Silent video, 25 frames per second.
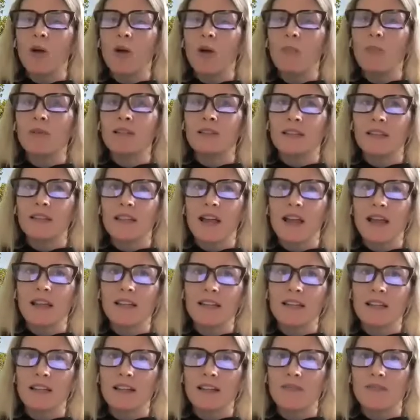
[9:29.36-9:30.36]
open to the
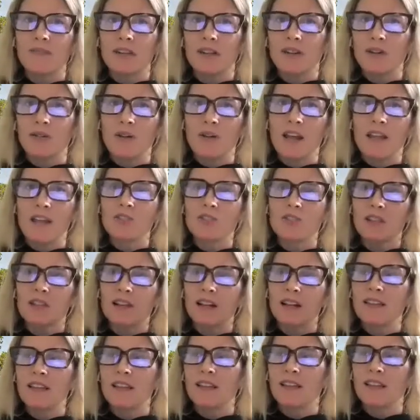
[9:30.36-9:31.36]
idea of iteration.
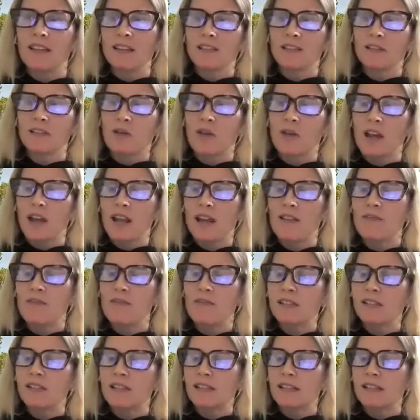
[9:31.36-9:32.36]
I think that's a great
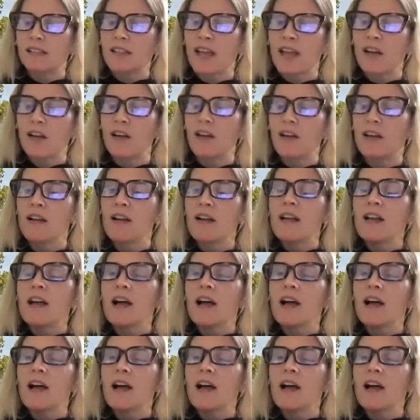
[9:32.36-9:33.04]
emphasis there.